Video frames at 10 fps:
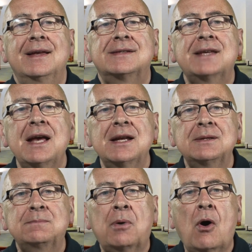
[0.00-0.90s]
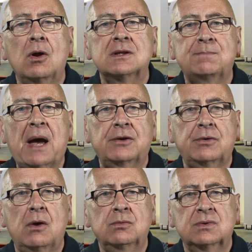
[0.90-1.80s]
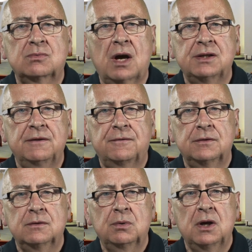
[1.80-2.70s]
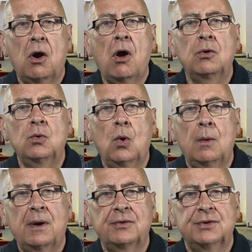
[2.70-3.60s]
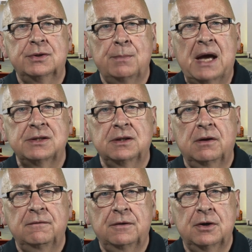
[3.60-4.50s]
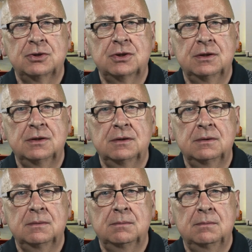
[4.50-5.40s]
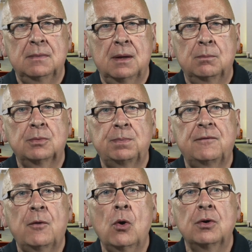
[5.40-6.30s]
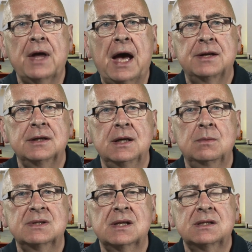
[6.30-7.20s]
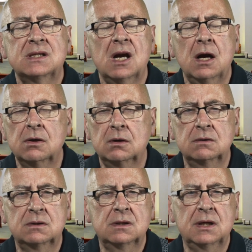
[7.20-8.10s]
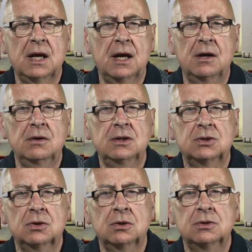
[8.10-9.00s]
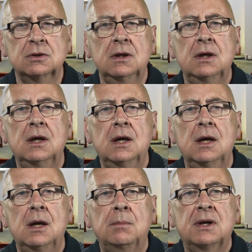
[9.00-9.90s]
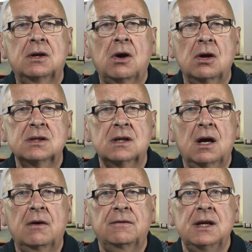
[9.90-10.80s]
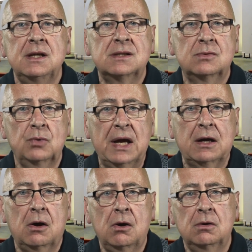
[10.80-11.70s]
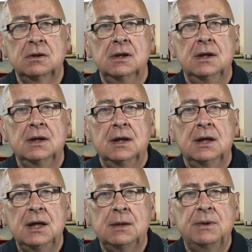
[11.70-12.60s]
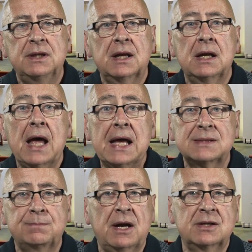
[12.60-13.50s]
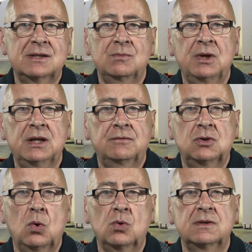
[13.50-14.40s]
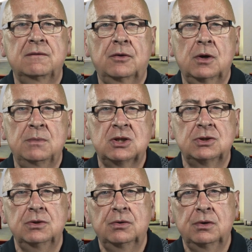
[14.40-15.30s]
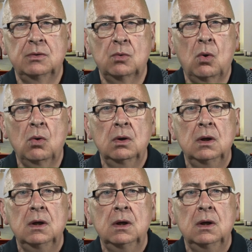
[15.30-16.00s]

St. Paul's background was quite different. We all know about the dramatic conversion, but before that, he was a terror to the early church. Because of his record, he'd be the last person we'd have chosen for a missionary role.